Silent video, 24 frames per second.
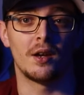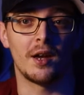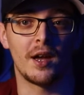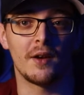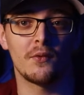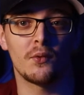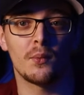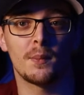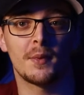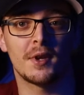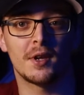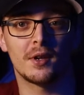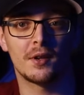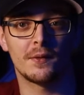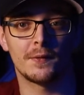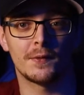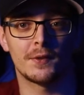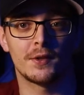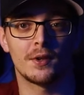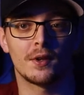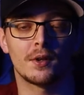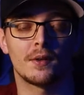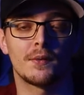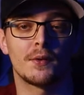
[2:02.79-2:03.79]
Now, every beginner
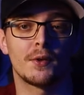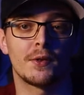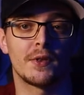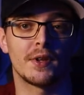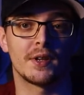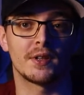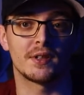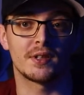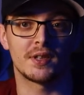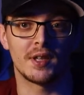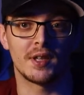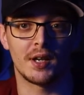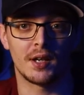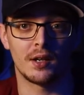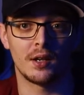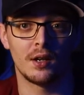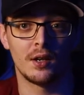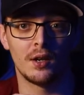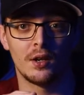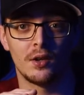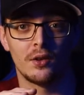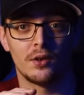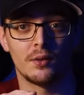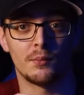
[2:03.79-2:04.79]
photographer thinks that
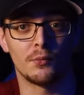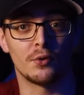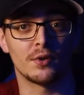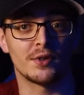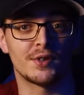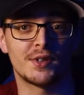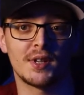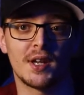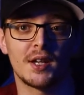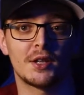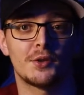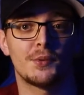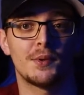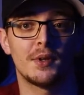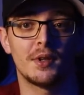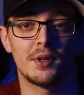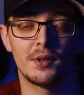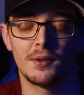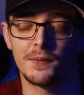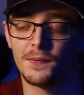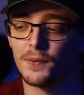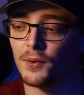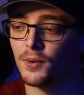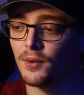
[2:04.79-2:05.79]
the more saturated
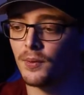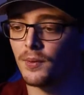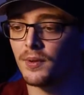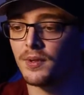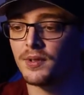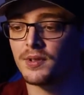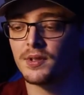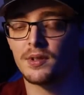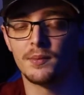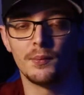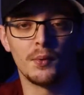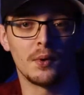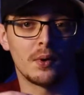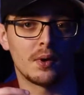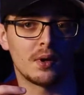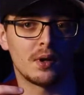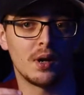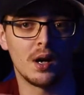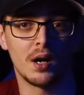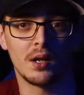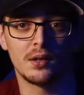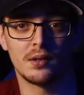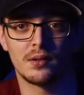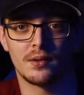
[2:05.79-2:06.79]
your photo is, the more
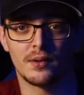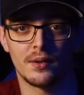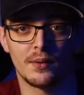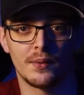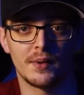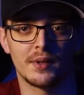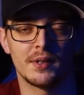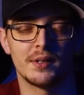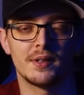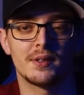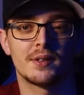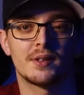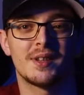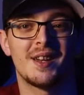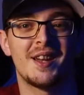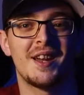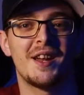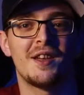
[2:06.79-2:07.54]
color there is,